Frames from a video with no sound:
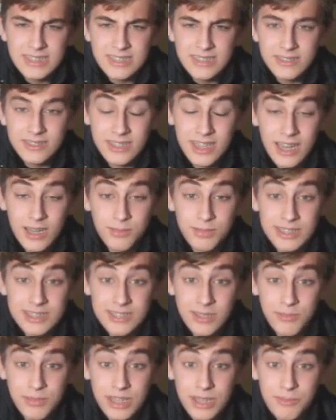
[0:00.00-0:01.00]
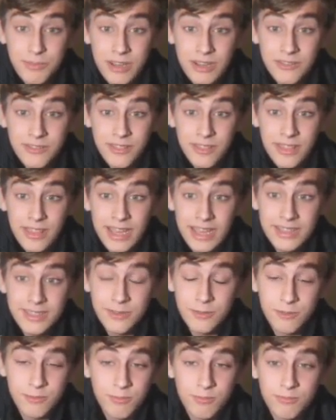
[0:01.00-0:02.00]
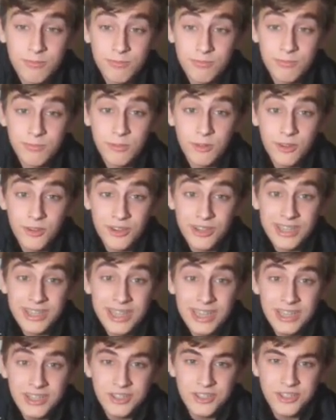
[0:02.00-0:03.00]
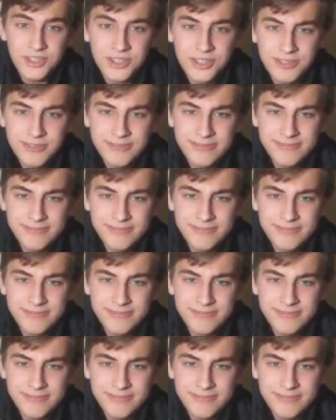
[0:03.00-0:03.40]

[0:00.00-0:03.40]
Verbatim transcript: There's got to be something about that that would put her in danger.